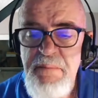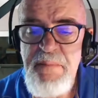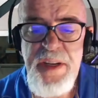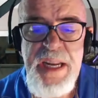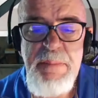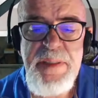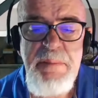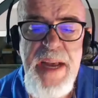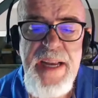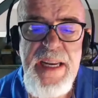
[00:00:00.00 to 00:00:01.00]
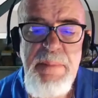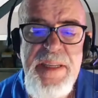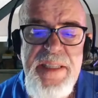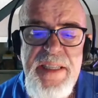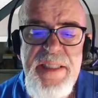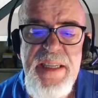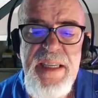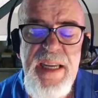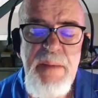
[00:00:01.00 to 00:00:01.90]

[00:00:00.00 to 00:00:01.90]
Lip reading: middle name is Matt, M-A-T-T,